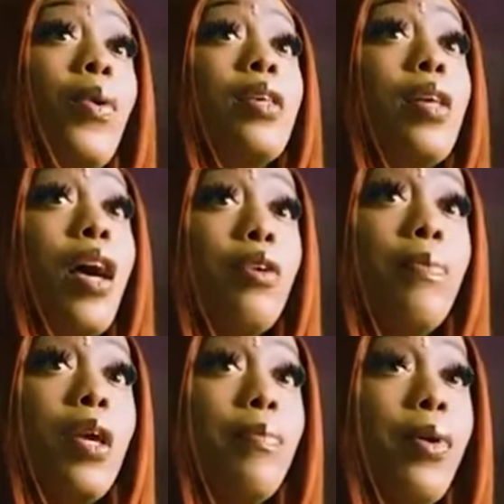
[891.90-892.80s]
There's other
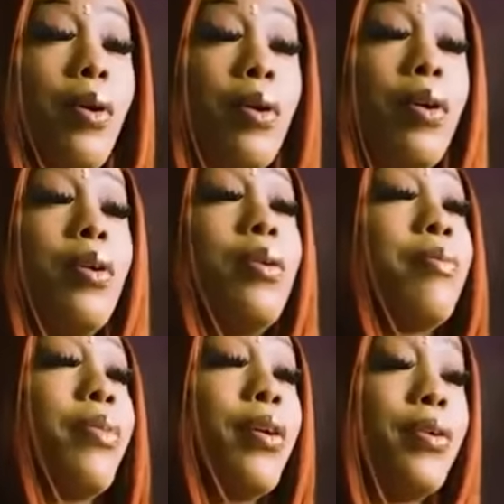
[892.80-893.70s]
people,
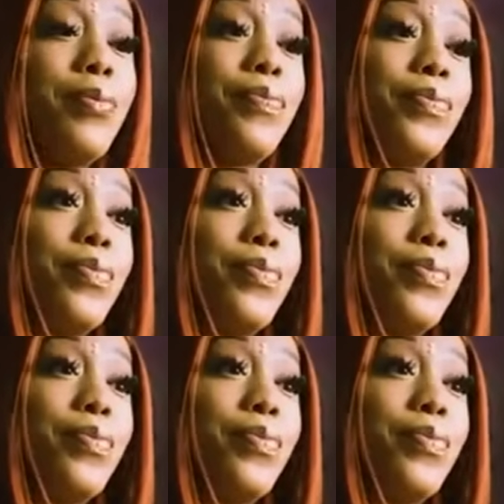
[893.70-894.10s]
bro.